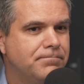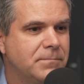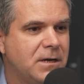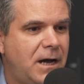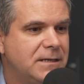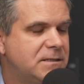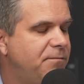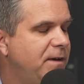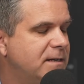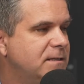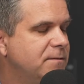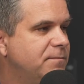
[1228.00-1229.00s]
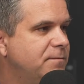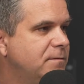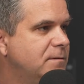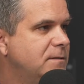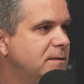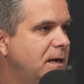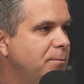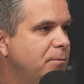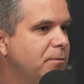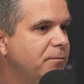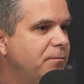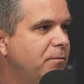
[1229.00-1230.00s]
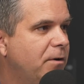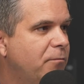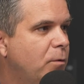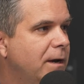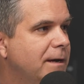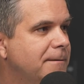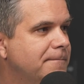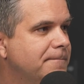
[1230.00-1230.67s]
cost-effective type of way?